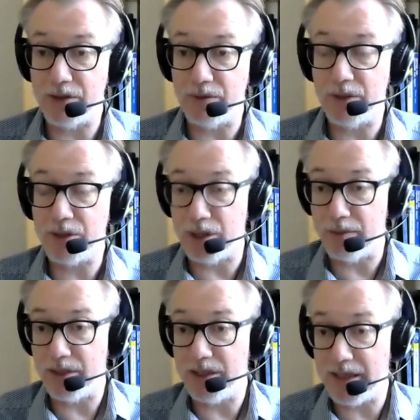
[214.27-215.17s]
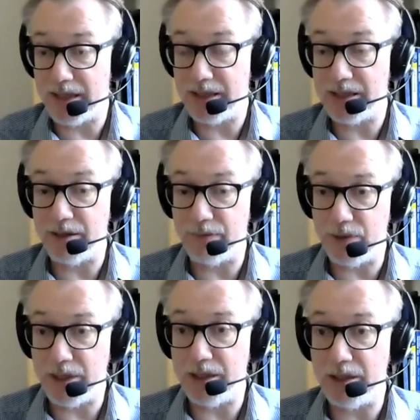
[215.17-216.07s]
So what time of day of
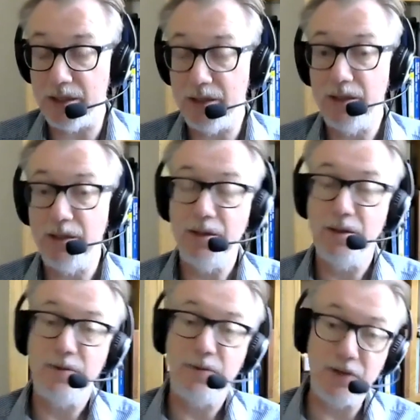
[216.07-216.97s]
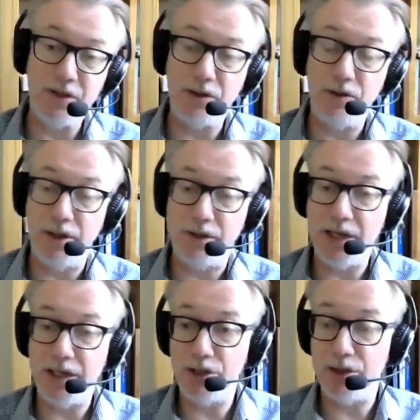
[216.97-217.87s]
week, physical
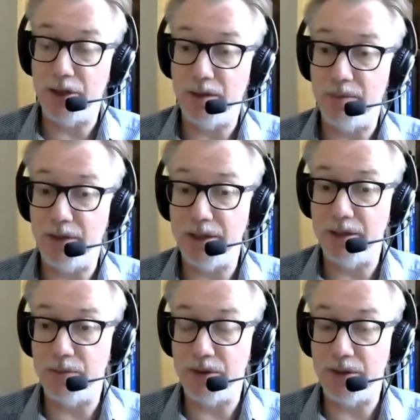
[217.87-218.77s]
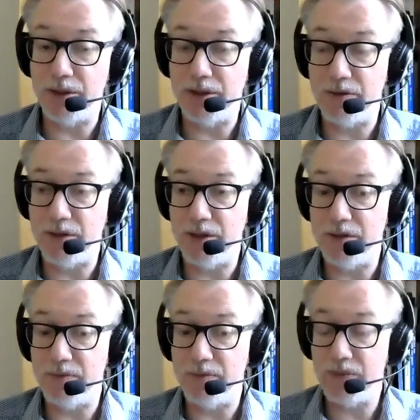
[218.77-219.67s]
location that they're buying the product is